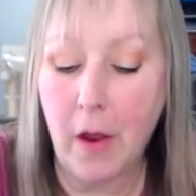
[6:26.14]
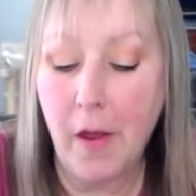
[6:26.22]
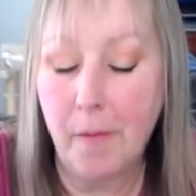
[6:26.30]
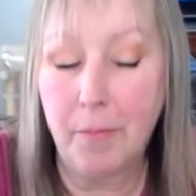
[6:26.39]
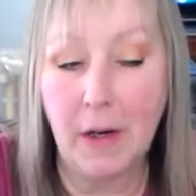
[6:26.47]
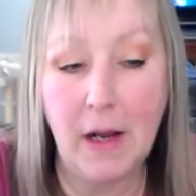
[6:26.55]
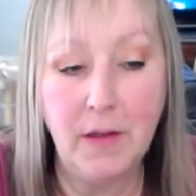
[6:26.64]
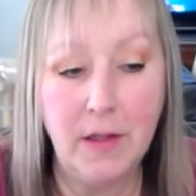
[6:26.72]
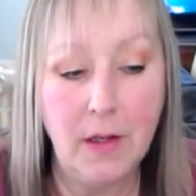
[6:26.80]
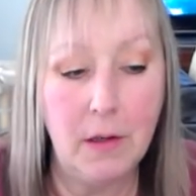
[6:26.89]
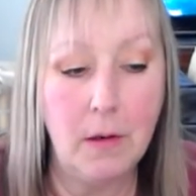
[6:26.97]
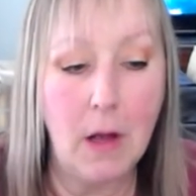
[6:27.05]
But I
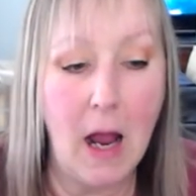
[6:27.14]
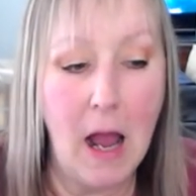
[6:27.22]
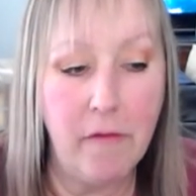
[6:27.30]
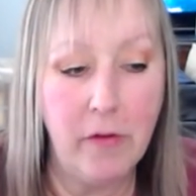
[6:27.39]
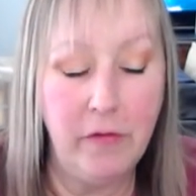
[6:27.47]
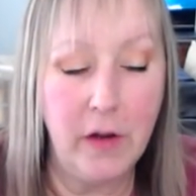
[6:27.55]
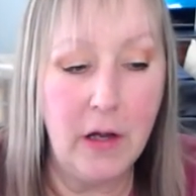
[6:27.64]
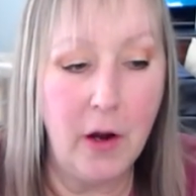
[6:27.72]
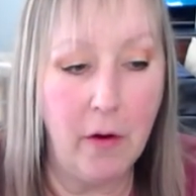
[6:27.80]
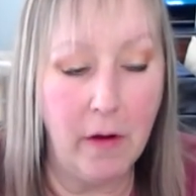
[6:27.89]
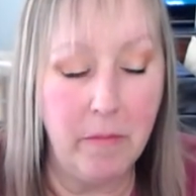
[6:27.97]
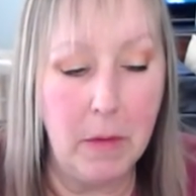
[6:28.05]
have a video
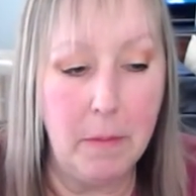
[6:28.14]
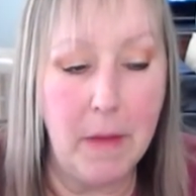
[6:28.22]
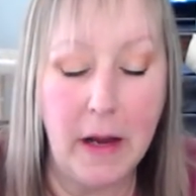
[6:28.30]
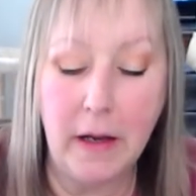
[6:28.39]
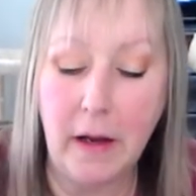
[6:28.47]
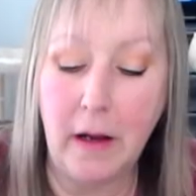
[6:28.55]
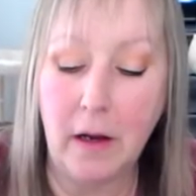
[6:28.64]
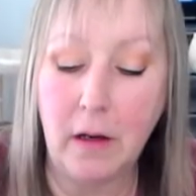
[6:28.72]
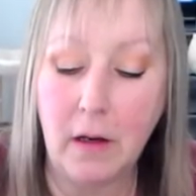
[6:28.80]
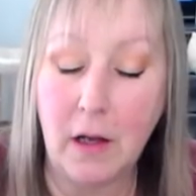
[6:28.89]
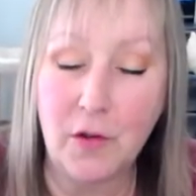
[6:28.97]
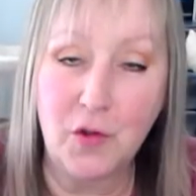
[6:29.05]
of me making
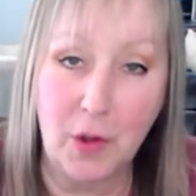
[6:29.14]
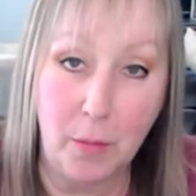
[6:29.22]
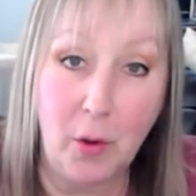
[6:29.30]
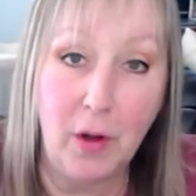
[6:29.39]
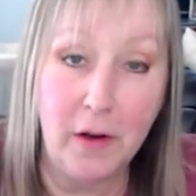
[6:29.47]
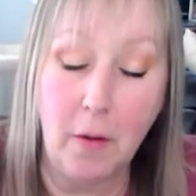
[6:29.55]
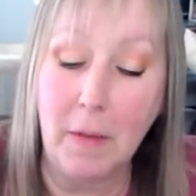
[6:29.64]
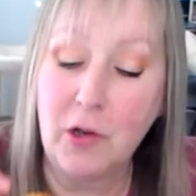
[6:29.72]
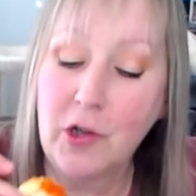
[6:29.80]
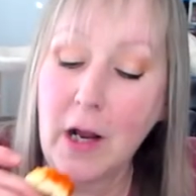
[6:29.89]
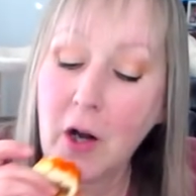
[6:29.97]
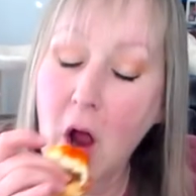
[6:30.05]
a Stromboli on my
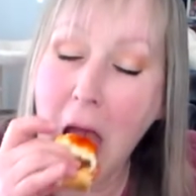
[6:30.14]
channel.